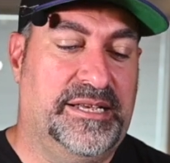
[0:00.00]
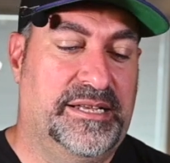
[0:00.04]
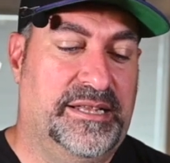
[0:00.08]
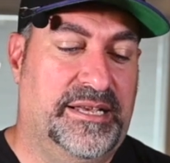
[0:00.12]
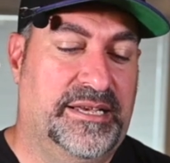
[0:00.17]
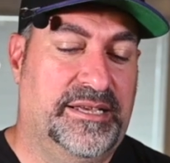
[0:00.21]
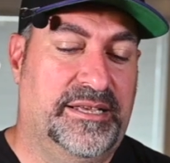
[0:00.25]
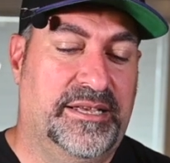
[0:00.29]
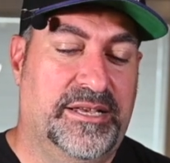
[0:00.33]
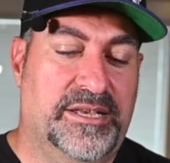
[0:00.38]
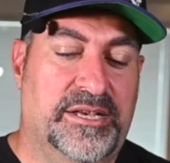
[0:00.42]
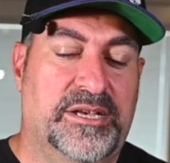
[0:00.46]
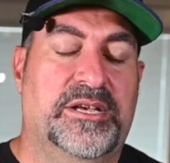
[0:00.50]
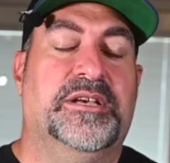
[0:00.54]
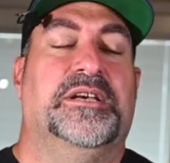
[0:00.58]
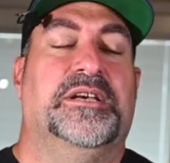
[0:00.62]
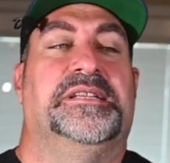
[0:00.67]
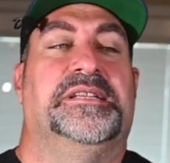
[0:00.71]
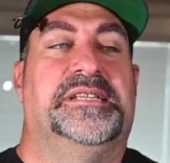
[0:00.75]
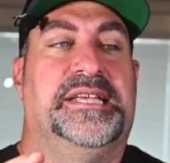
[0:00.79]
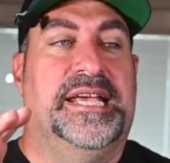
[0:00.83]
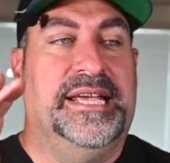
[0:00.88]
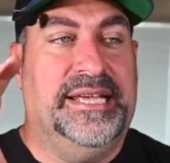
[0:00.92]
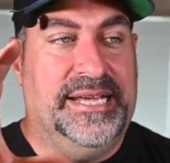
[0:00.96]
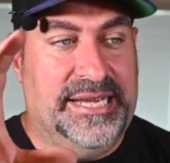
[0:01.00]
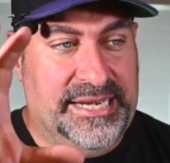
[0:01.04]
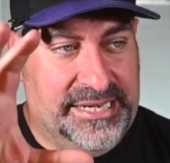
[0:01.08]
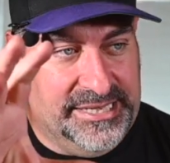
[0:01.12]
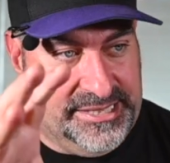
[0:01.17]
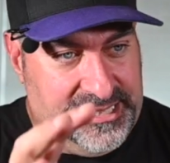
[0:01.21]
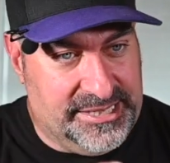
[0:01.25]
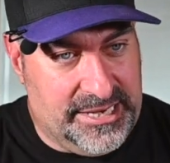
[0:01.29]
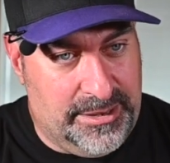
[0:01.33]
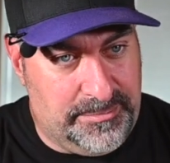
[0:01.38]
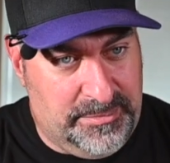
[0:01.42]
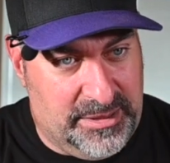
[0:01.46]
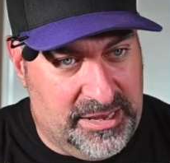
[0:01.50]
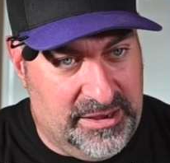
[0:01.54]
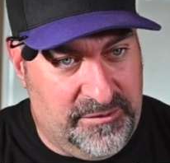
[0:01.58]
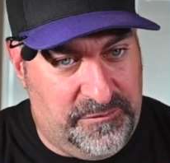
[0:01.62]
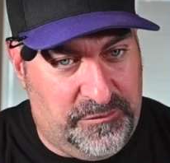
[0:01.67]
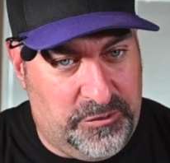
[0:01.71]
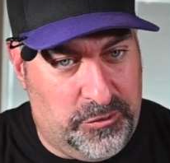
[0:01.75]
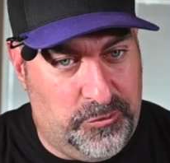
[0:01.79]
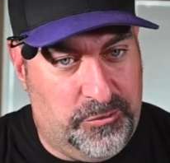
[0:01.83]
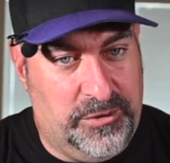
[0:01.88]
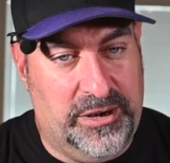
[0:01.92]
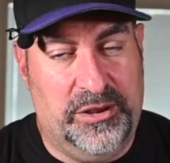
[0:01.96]
I like taking
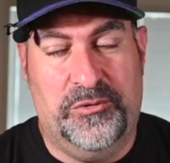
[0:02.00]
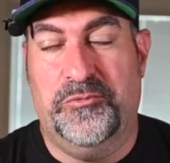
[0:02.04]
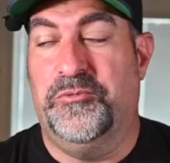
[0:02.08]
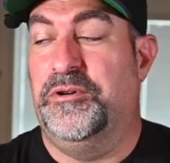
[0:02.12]
something for what